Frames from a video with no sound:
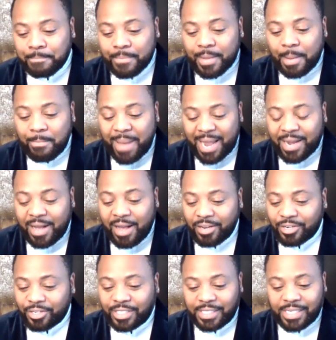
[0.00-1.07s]
My
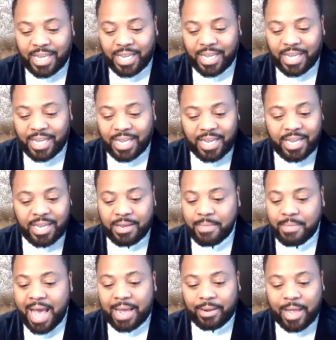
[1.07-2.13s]
color scheme,
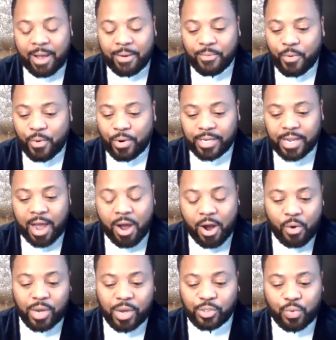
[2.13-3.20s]
I
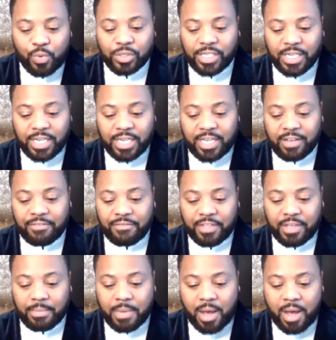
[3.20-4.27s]
always want to give them